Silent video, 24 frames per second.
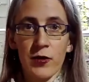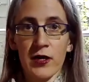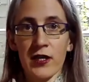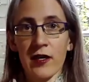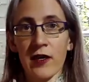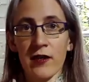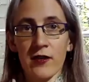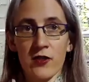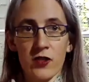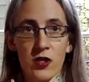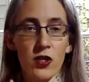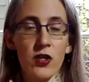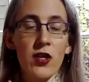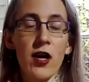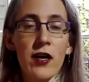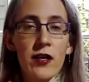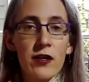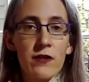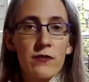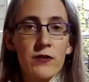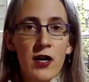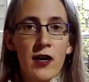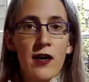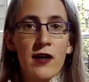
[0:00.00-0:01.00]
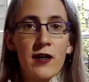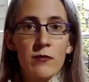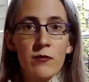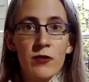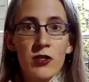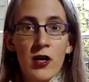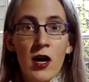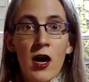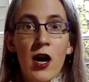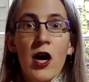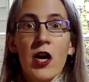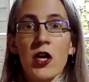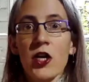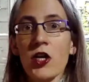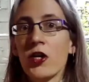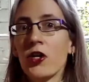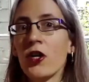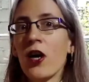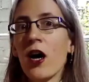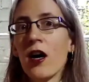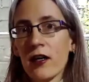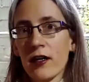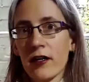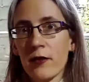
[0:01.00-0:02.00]
Because a lot of times you're
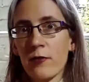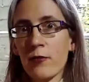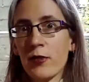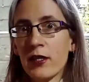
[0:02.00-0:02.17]
not going